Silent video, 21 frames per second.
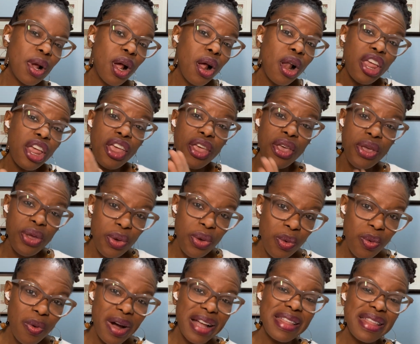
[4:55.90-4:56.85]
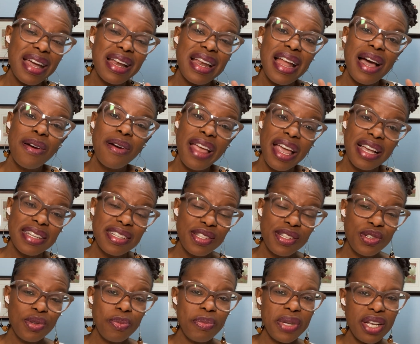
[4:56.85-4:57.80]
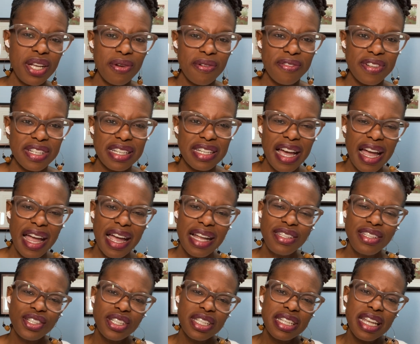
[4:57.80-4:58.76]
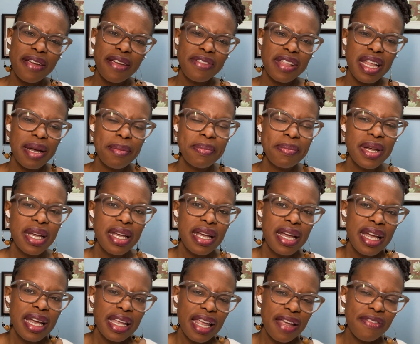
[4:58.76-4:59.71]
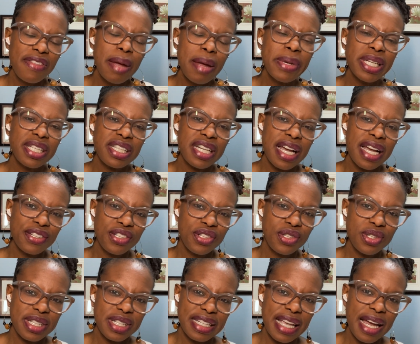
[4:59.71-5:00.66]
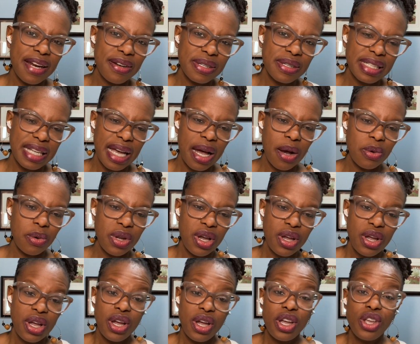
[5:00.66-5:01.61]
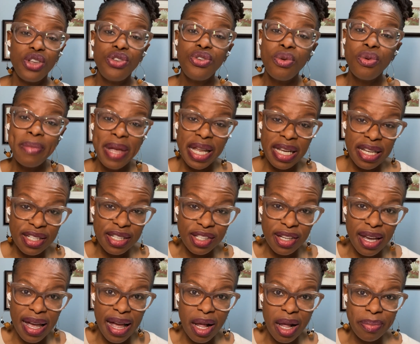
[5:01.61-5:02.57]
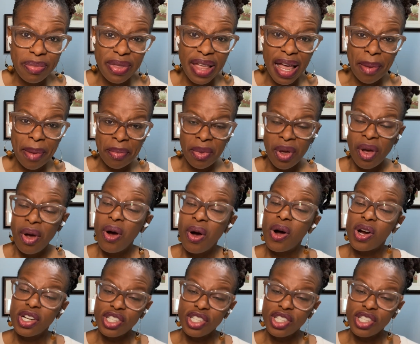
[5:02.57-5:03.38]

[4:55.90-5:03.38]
cue and they're now getting to being overtired, just give them Give them a chance to settle down. You may need to help them, or